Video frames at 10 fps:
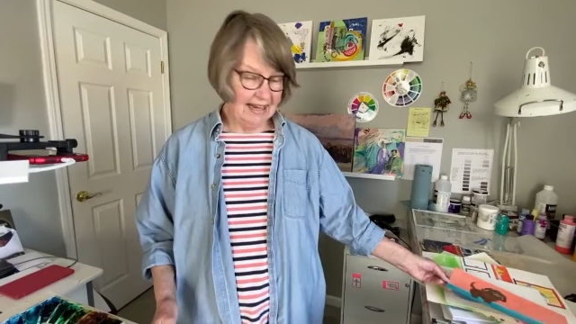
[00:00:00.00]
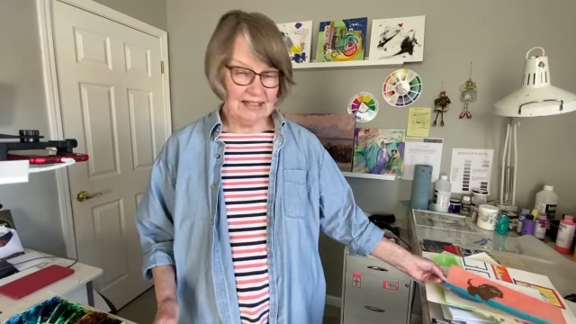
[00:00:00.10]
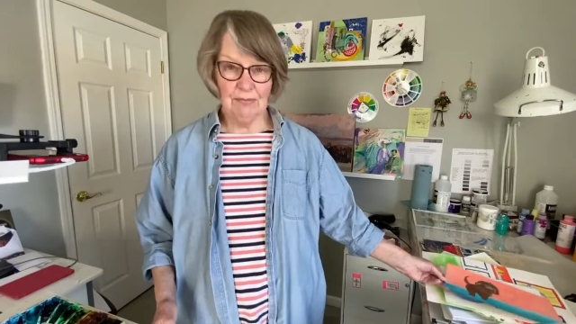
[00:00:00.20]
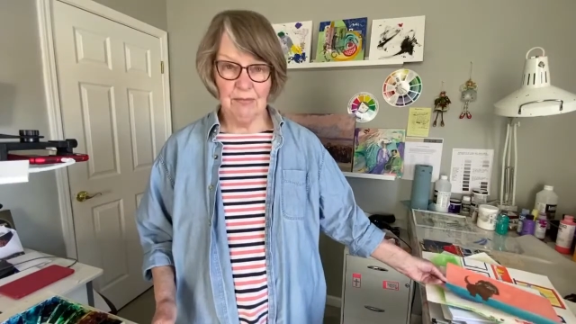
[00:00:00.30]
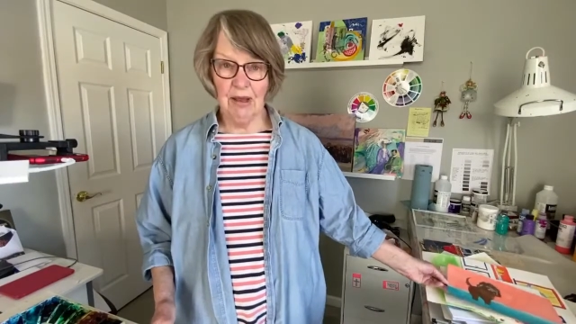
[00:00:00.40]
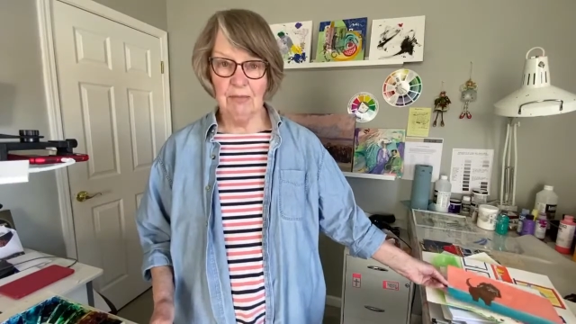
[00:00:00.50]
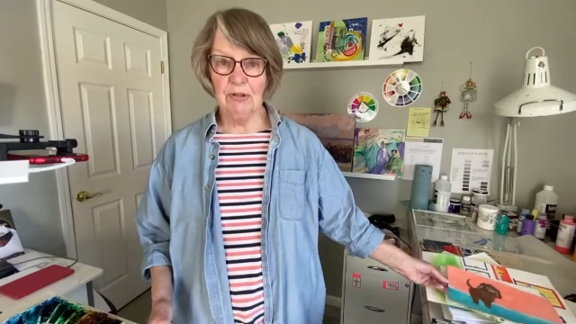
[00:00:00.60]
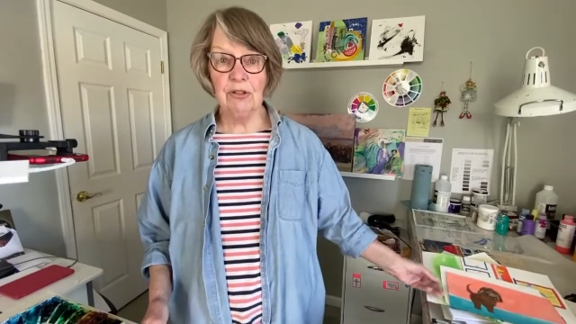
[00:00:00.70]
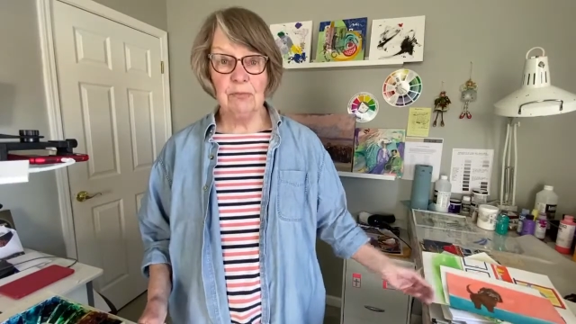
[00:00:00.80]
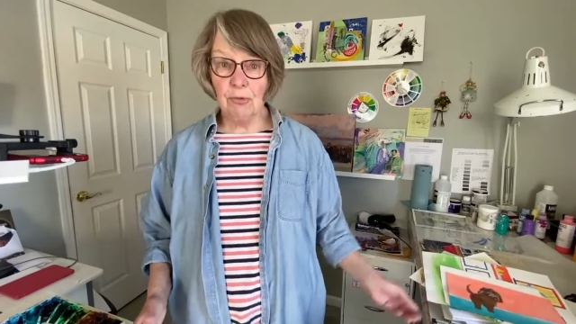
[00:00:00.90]
to be able
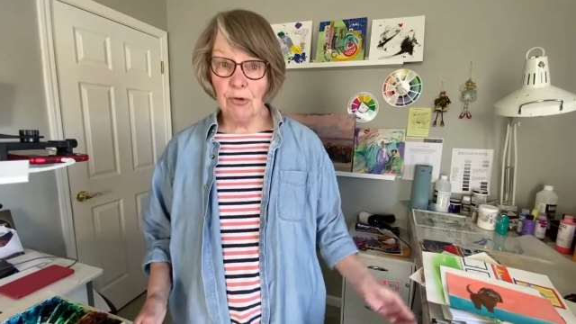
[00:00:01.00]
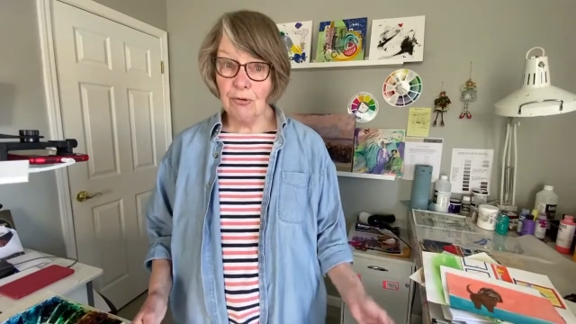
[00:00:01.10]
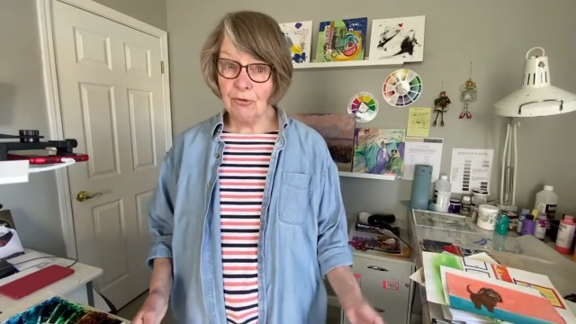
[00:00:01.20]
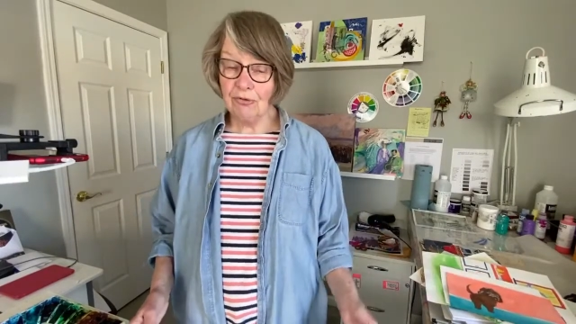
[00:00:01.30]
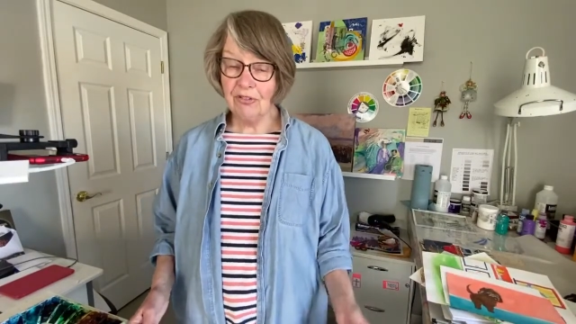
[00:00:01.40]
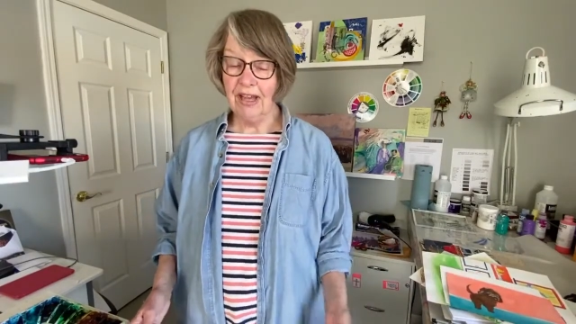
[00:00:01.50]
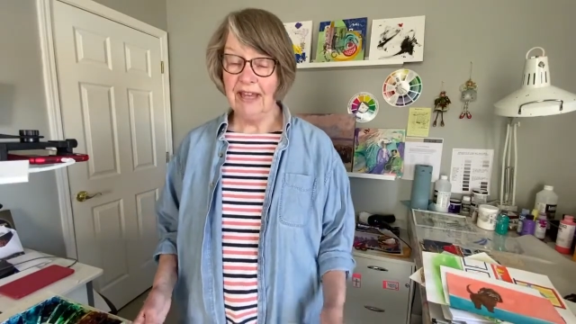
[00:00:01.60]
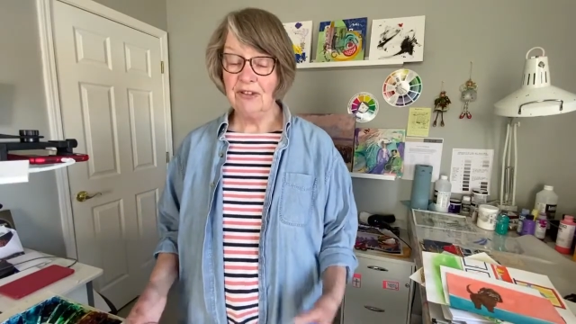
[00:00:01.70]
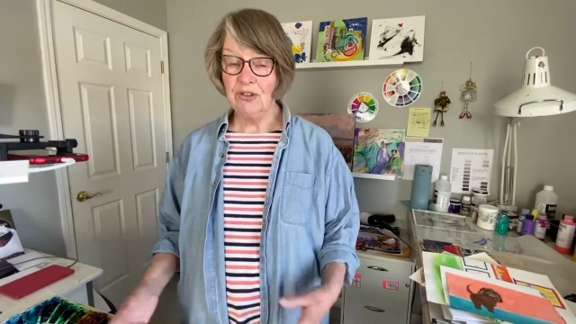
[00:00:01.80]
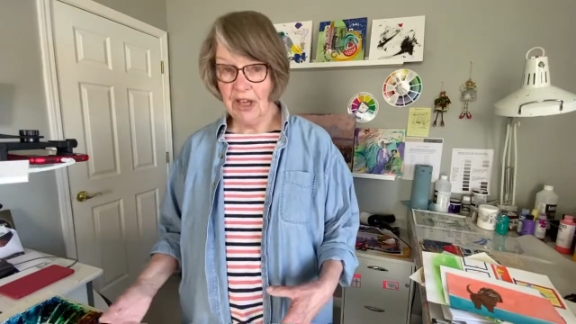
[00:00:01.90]
to move
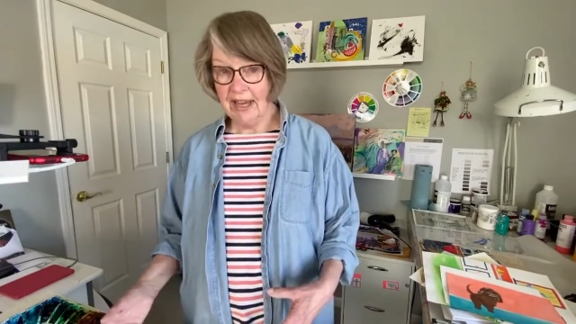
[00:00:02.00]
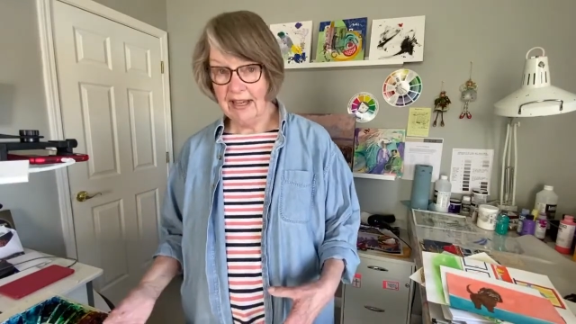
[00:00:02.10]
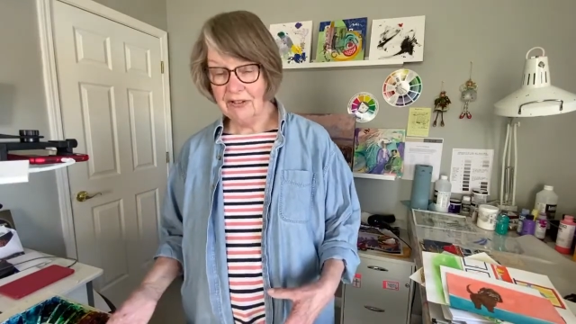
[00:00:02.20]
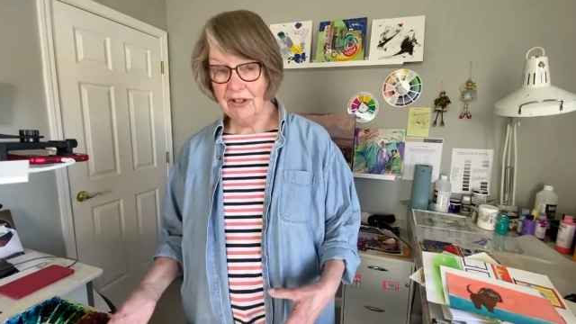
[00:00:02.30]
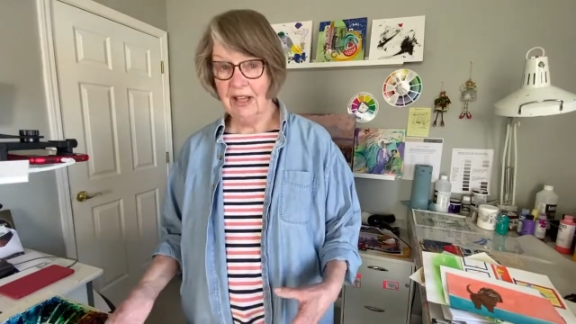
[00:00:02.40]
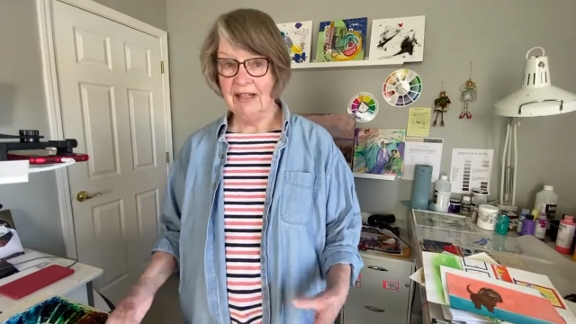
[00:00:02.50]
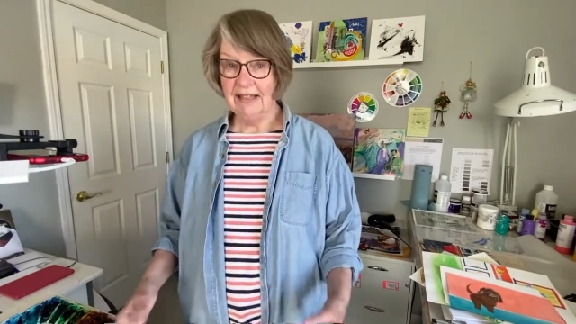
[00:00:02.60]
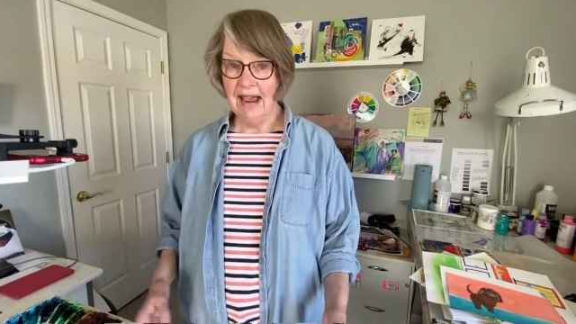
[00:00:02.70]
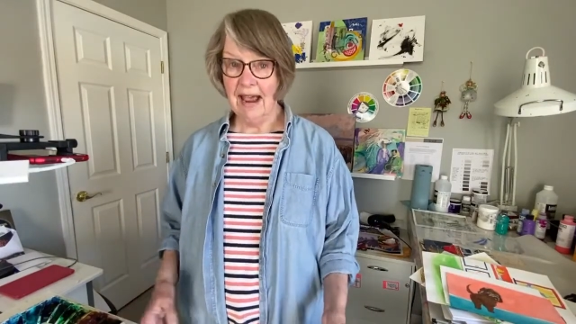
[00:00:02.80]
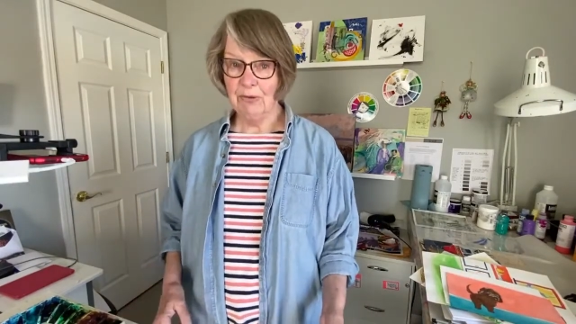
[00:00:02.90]
and change and
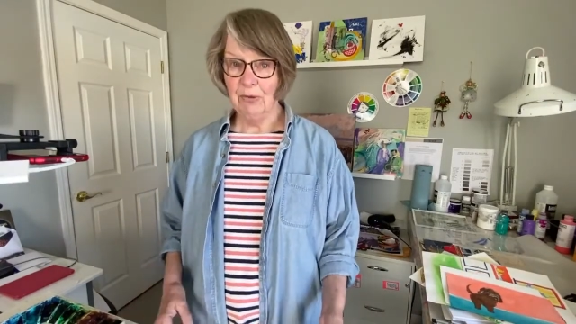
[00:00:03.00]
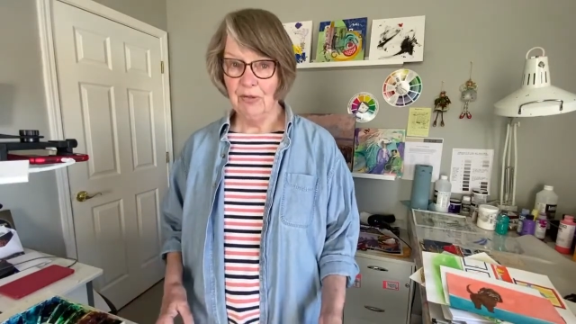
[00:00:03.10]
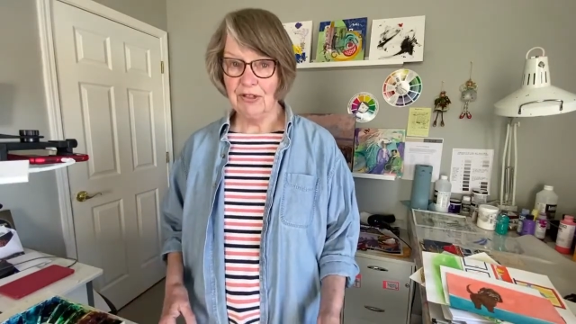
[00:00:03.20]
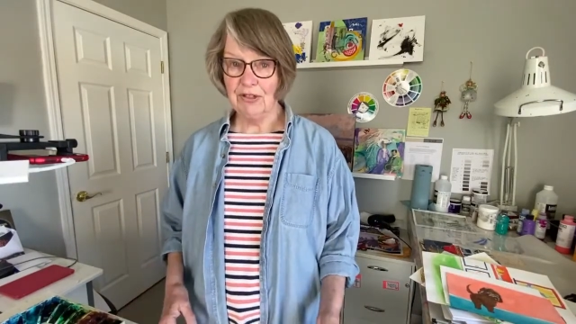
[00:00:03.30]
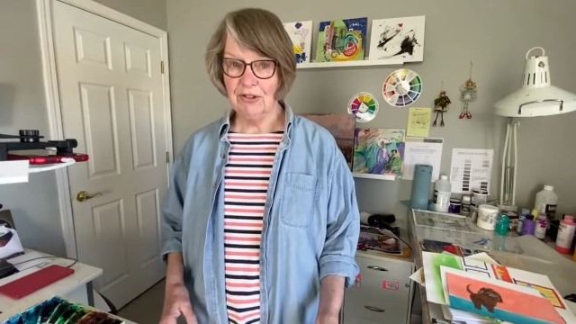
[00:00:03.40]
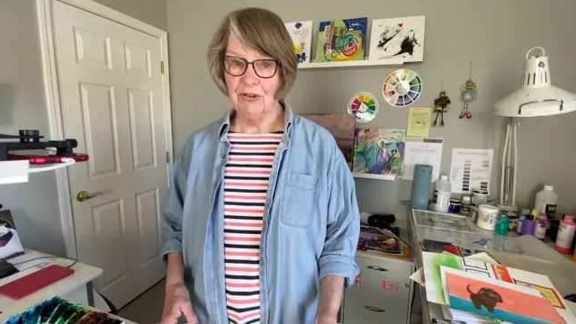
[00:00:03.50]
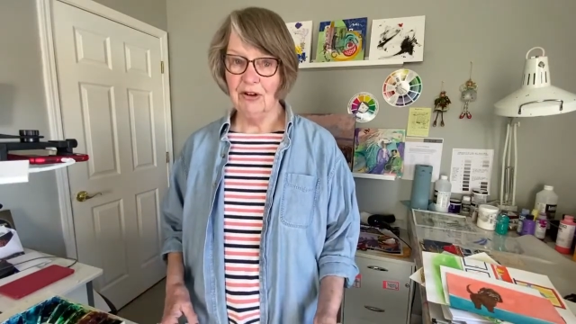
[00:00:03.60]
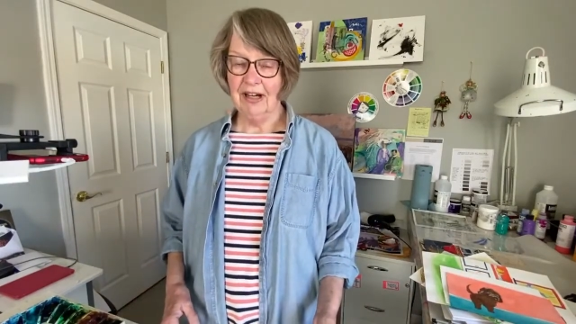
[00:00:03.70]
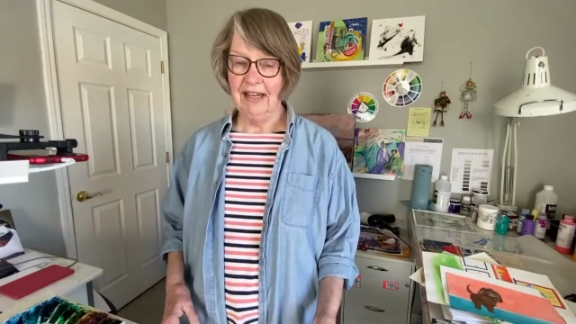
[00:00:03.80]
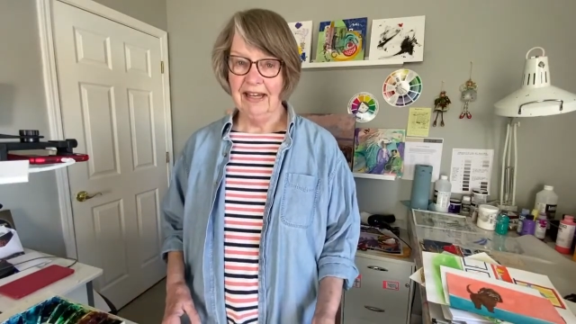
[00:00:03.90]
adapt with the
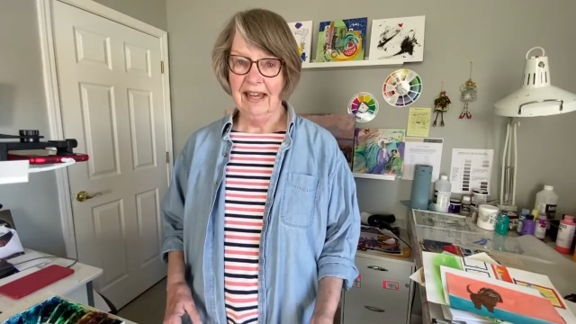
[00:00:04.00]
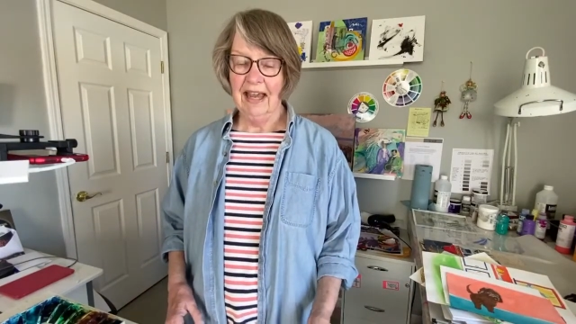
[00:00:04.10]
story.